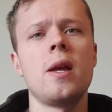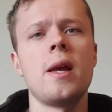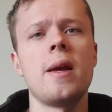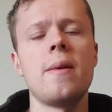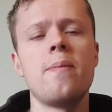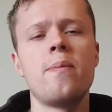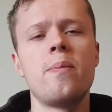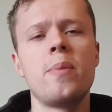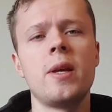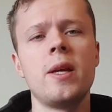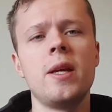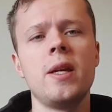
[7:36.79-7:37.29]

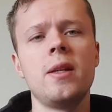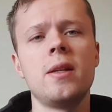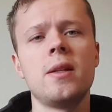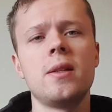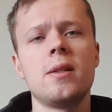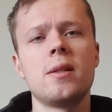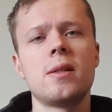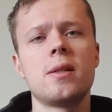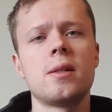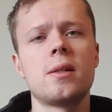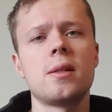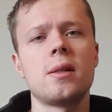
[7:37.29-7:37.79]

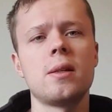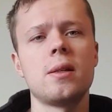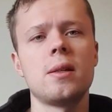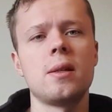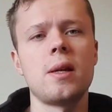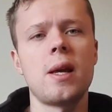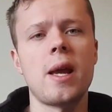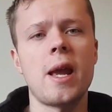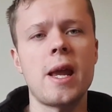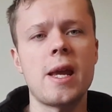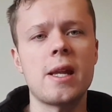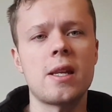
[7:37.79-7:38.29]
Impedance
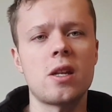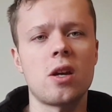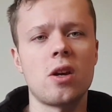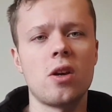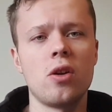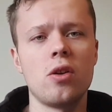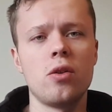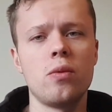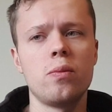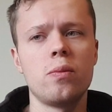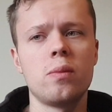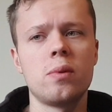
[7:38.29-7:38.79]
8
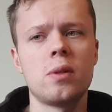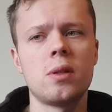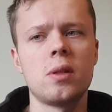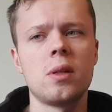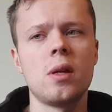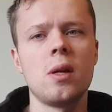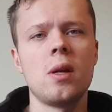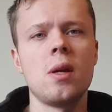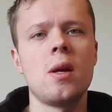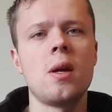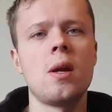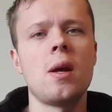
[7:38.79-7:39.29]
ohms,
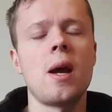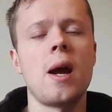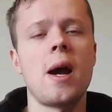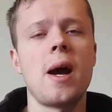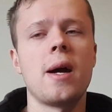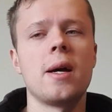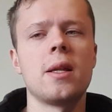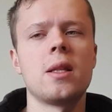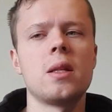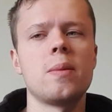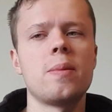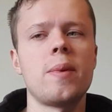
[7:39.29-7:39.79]

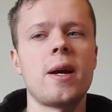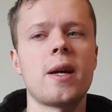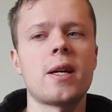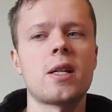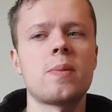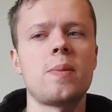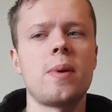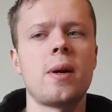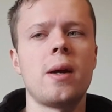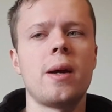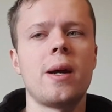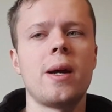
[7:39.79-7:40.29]
and the max
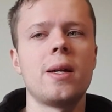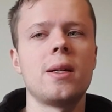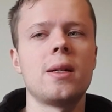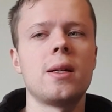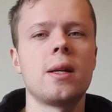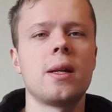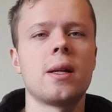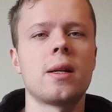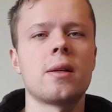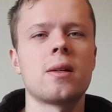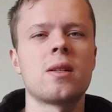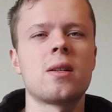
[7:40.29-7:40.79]
power
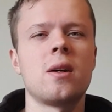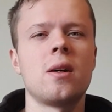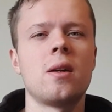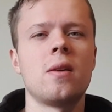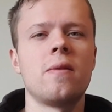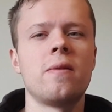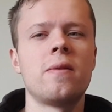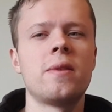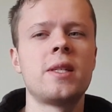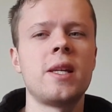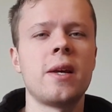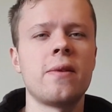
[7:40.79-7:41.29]
handling is kind
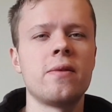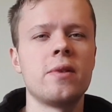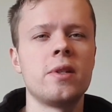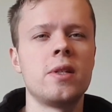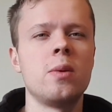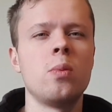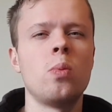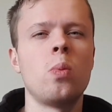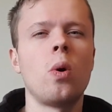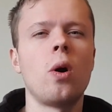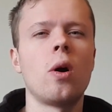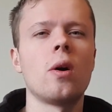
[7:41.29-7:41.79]
of 70
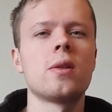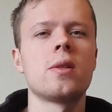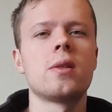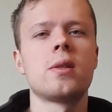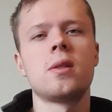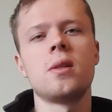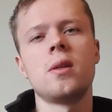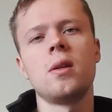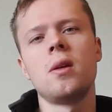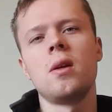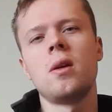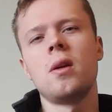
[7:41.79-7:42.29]

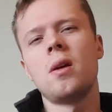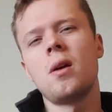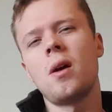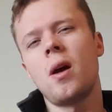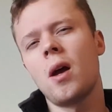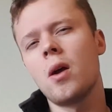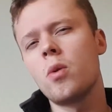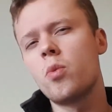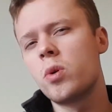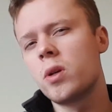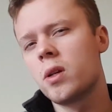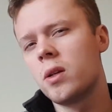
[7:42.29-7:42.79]
watts.
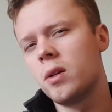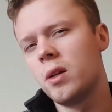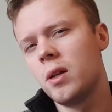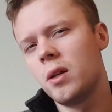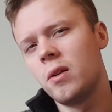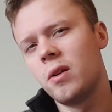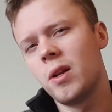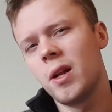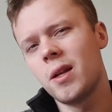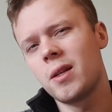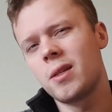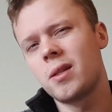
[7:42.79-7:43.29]
I
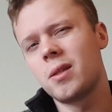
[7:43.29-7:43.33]
wouldn't